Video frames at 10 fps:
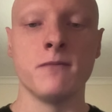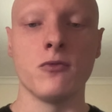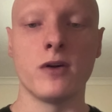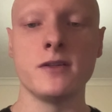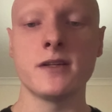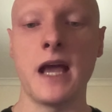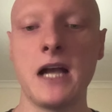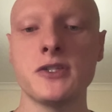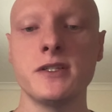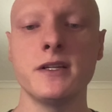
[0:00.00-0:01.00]
Redis
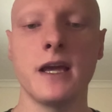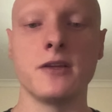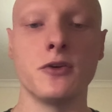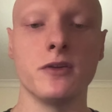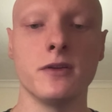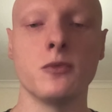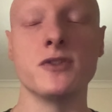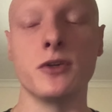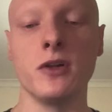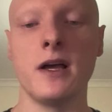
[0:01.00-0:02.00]
caching
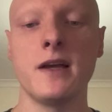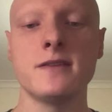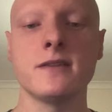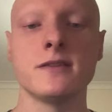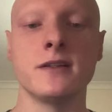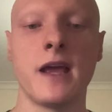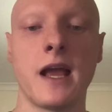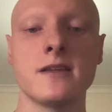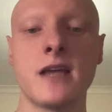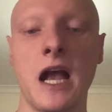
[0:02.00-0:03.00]
was utilized to
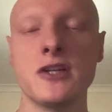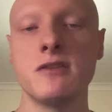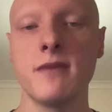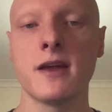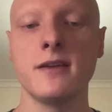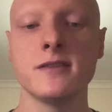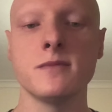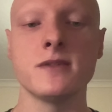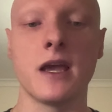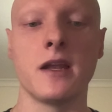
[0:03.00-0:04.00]
enhance caching
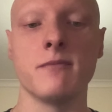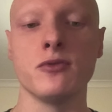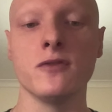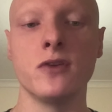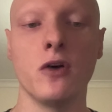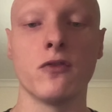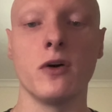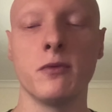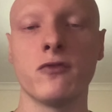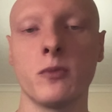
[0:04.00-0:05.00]
mechanisms and improve the
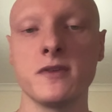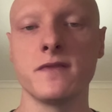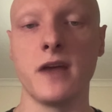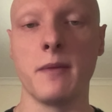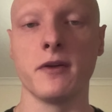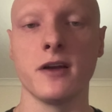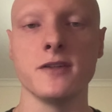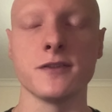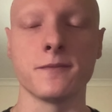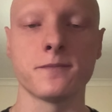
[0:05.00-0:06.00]
overall performance of the
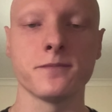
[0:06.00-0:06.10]
application.